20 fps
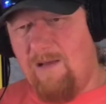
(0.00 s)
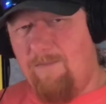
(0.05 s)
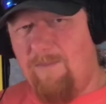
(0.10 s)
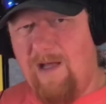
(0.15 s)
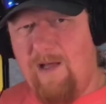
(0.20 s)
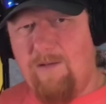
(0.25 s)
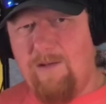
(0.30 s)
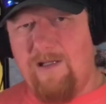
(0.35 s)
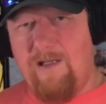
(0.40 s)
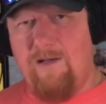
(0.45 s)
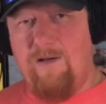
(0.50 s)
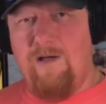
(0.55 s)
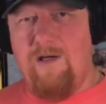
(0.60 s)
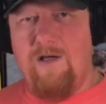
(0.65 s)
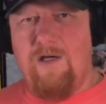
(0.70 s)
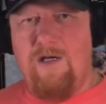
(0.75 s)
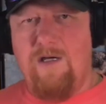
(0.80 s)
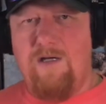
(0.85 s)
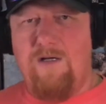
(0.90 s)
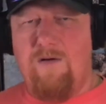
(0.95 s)
Balky,
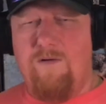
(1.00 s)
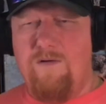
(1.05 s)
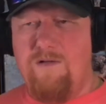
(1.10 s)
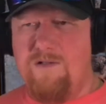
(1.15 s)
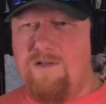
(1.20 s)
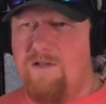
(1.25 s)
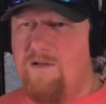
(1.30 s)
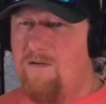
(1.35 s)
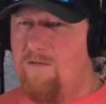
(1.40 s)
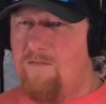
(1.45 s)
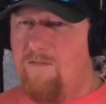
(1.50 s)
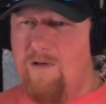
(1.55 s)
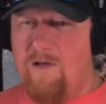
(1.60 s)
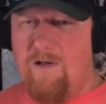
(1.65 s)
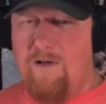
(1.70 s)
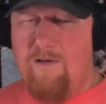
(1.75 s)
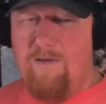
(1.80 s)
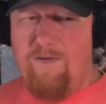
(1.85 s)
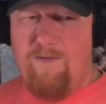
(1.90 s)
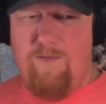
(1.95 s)
you know, who's, you know,
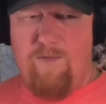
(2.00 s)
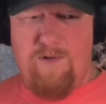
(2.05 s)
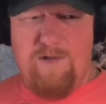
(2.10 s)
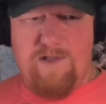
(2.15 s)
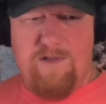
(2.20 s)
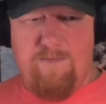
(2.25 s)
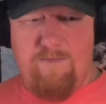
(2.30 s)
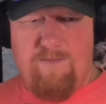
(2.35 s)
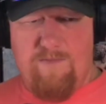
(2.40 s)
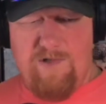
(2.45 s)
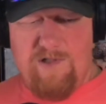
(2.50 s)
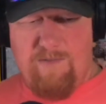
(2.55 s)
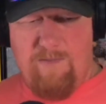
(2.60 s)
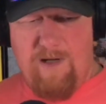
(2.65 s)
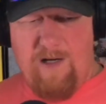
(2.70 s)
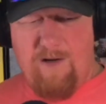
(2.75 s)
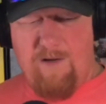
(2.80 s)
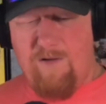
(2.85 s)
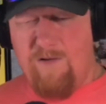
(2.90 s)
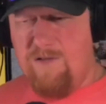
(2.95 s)
throwing some
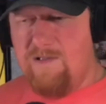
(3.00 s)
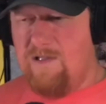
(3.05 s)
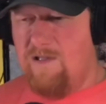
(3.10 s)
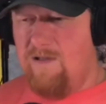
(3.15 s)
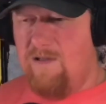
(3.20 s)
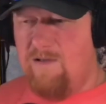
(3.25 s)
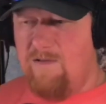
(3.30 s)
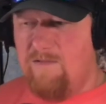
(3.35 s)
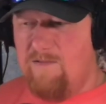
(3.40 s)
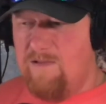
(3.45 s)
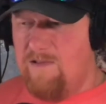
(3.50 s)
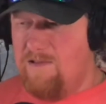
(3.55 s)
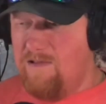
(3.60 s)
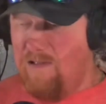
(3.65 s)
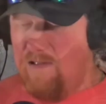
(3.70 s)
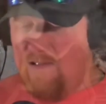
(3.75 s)
arrows, and he's